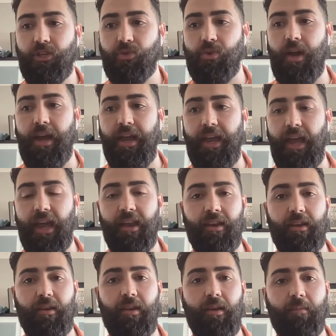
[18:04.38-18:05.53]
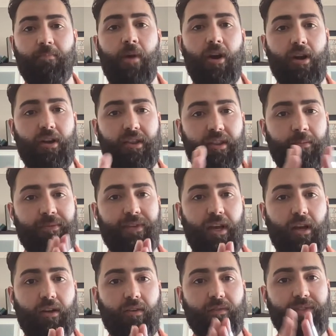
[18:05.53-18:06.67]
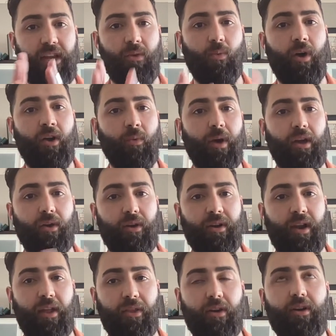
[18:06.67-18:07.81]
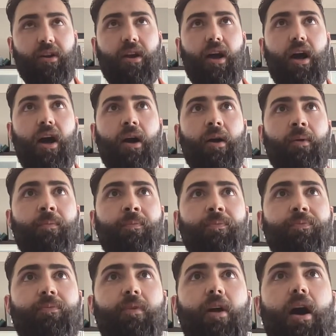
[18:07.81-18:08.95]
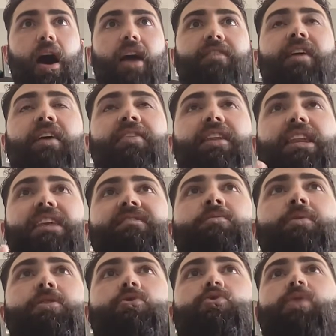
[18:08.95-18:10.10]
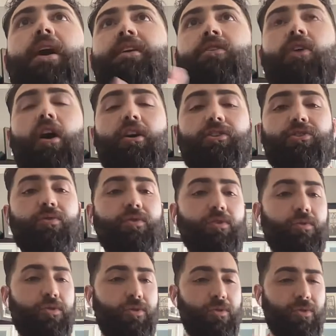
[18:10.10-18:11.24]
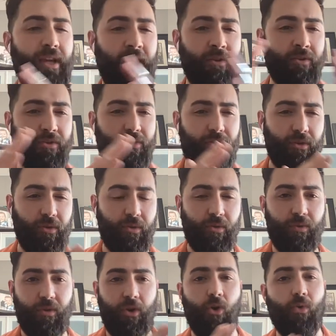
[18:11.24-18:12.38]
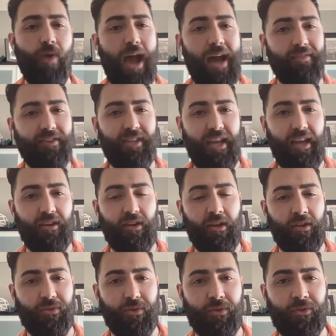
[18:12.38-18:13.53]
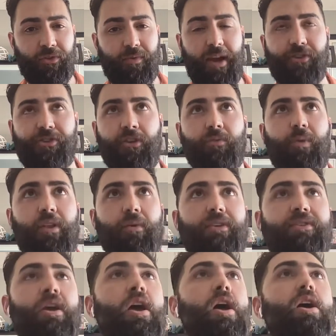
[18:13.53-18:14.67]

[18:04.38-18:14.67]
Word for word: try and market themselves in one way or another. I find that even when you try not to, you do tend to gravitate in a certain direction, whether it's